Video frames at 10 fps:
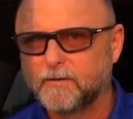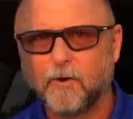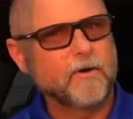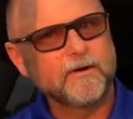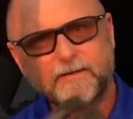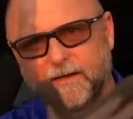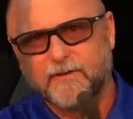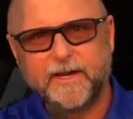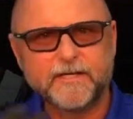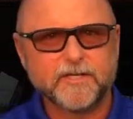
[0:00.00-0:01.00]
or if
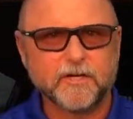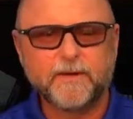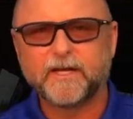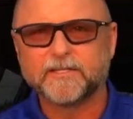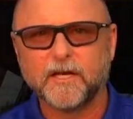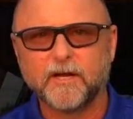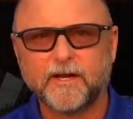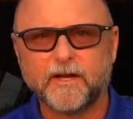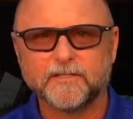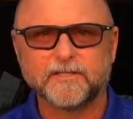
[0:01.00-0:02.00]
you need to, because of
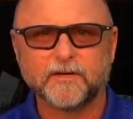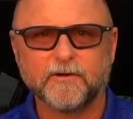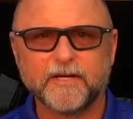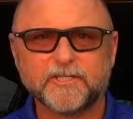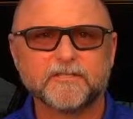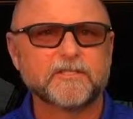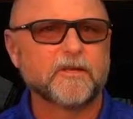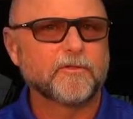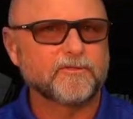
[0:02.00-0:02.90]
loading considerations,